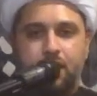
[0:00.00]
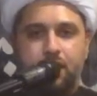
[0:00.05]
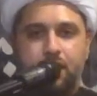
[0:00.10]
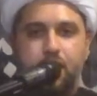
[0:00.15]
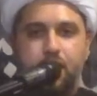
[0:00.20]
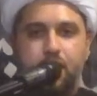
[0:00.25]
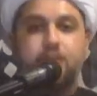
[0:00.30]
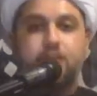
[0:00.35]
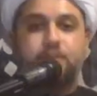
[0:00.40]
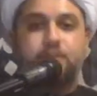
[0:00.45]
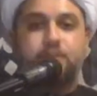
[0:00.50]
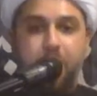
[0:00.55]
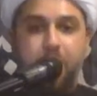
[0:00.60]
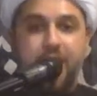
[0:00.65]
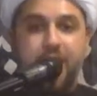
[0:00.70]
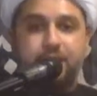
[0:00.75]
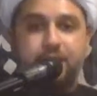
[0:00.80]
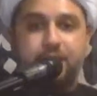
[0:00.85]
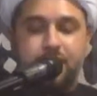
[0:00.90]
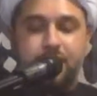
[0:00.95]

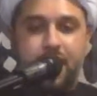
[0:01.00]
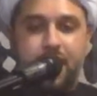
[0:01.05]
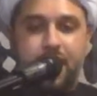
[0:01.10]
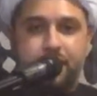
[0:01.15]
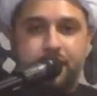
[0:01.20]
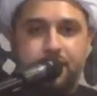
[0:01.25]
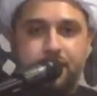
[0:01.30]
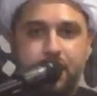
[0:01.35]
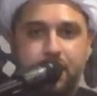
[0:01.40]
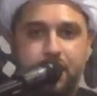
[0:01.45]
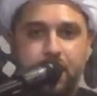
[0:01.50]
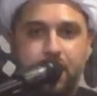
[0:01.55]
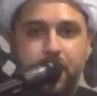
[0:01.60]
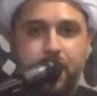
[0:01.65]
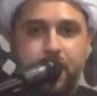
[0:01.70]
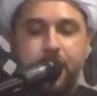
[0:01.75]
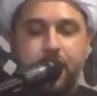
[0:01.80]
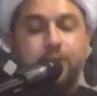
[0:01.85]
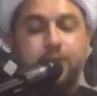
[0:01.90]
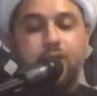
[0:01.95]
Despite that,
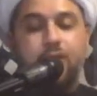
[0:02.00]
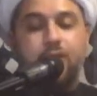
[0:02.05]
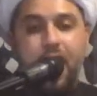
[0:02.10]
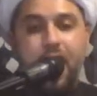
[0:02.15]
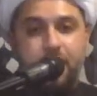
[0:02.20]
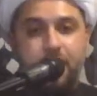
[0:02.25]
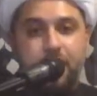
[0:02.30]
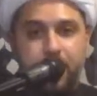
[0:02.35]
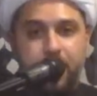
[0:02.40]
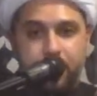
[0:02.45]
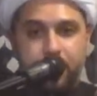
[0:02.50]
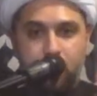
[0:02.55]
he ran his